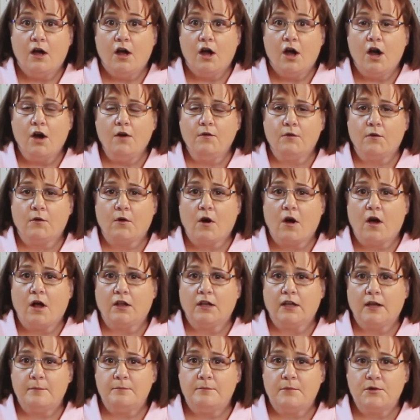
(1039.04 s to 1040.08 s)

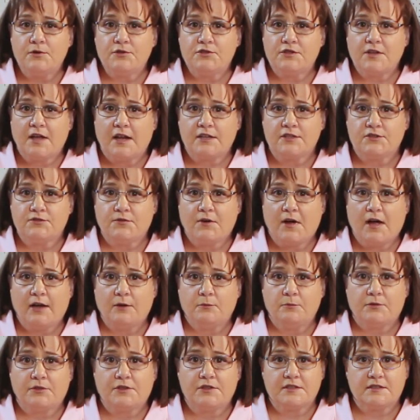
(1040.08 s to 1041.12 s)
Overall, I'm most
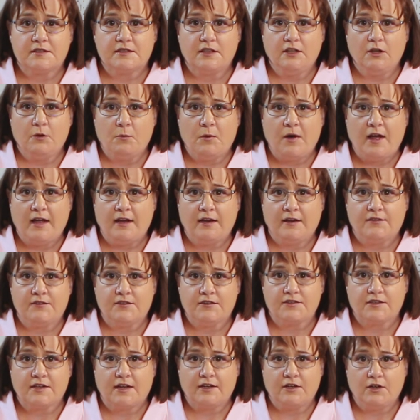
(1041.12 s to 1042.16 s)
satisfied with the Silhouette and the
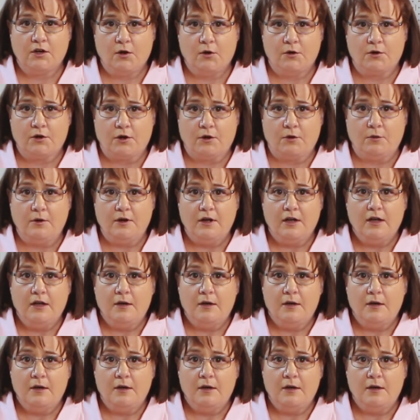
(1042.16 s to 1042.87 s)
Zykoto,